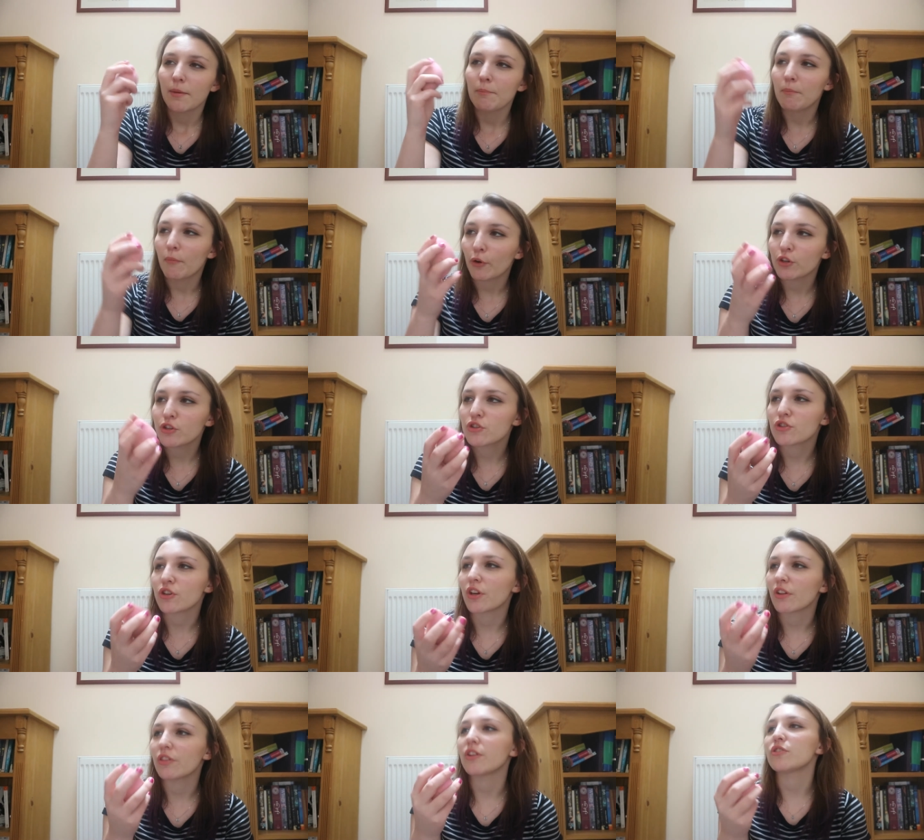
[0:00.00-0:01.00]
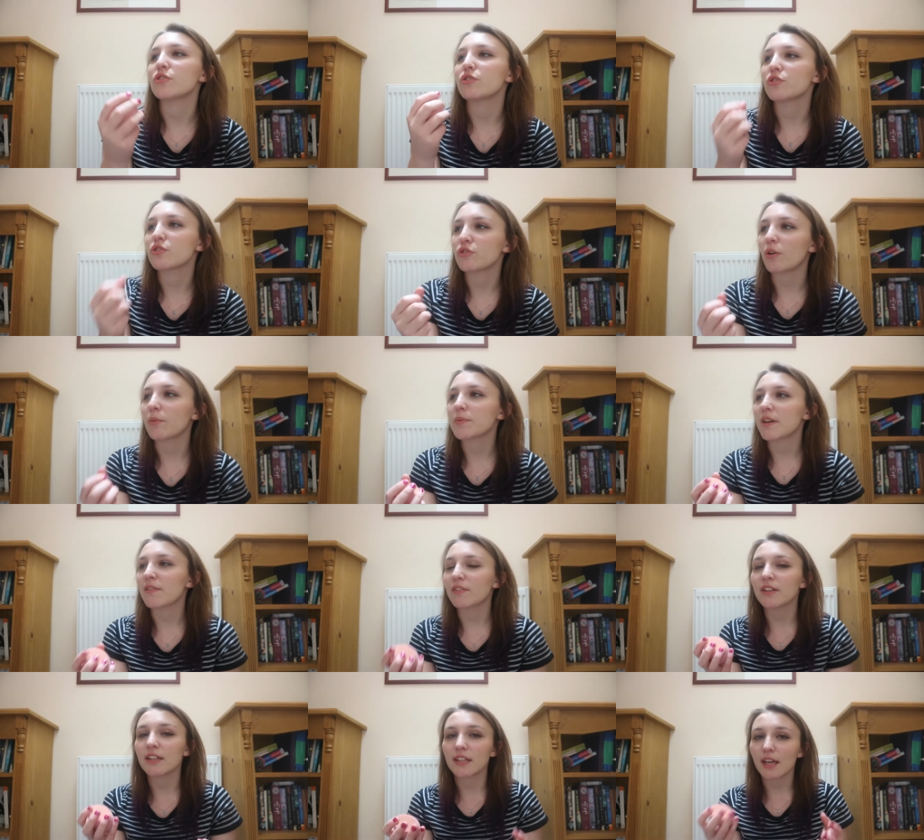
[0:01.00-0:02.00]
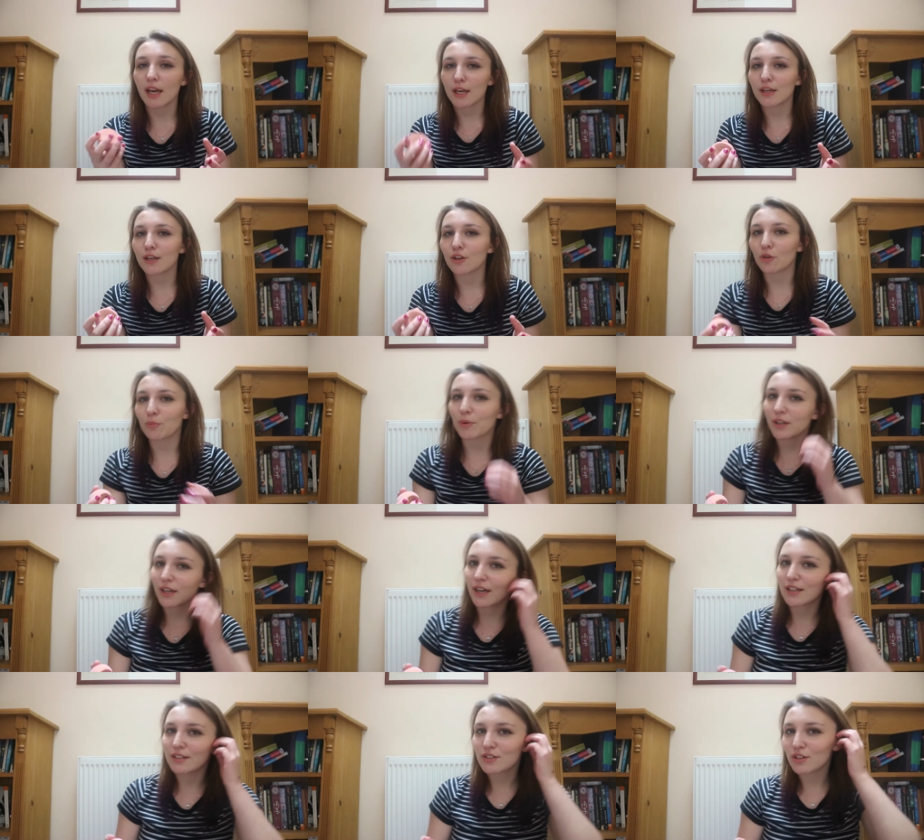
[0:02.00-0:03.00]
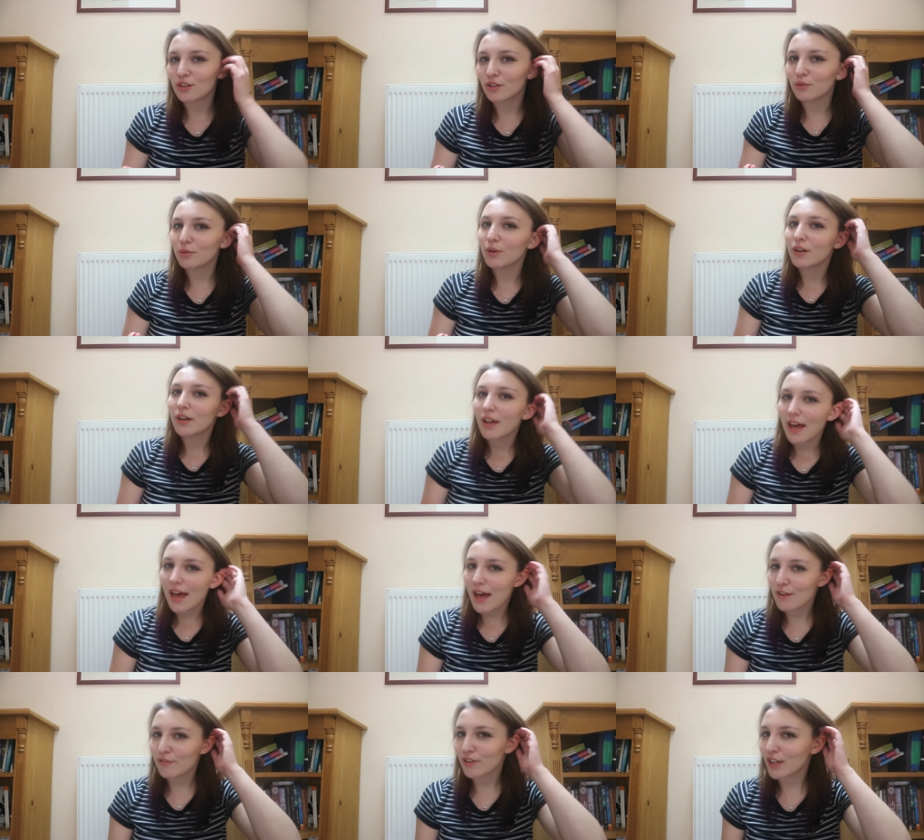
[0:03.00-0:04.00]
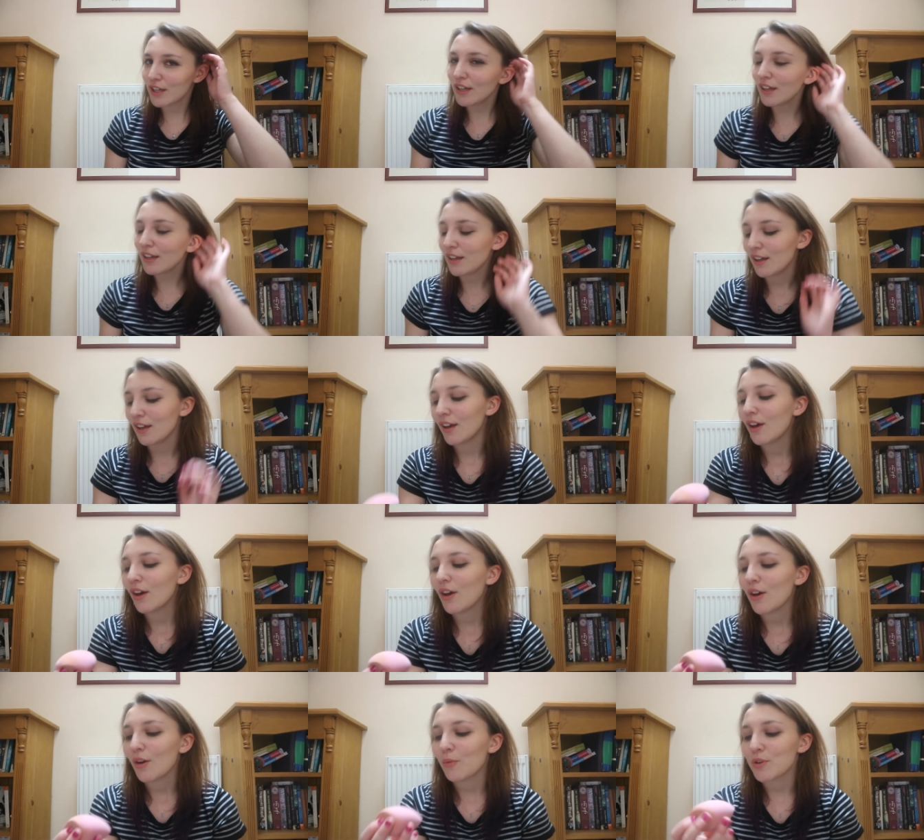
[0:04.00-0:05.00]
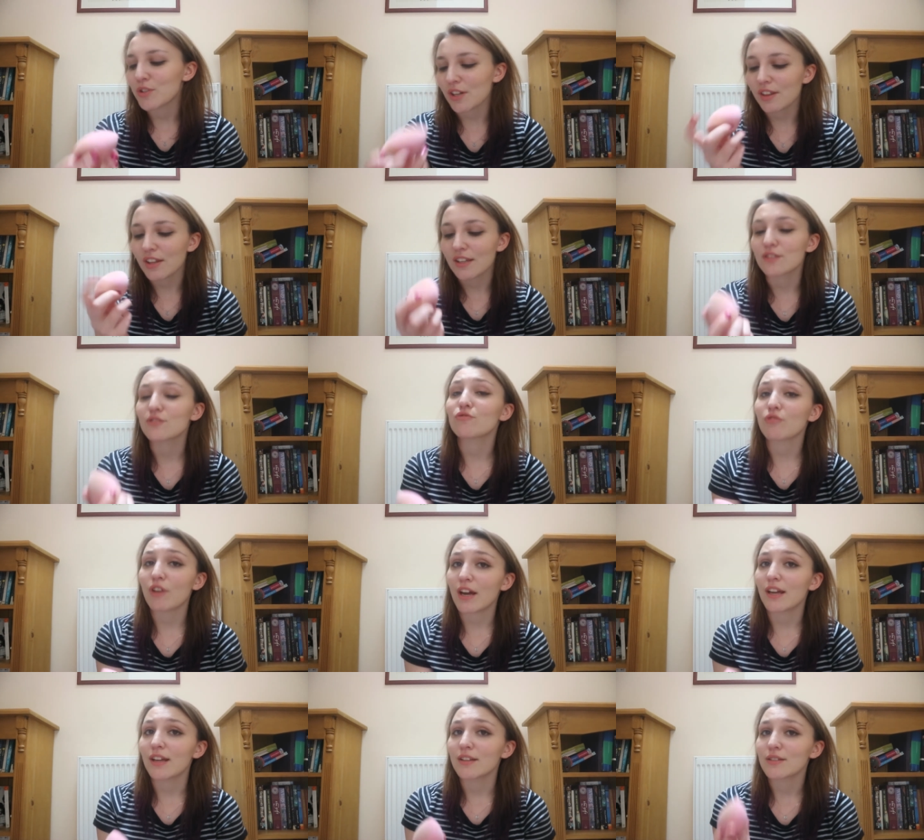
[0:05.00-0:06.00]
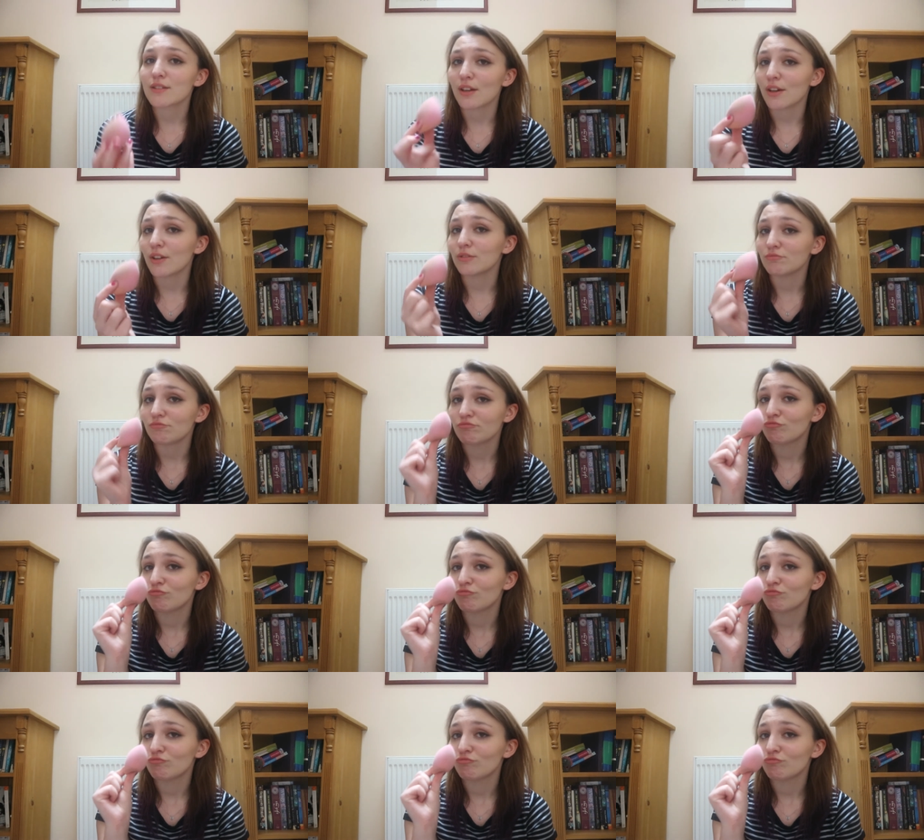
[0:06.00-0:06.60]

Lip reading: moisture that just stops everything caking up and getting too heavy, which I think is great, so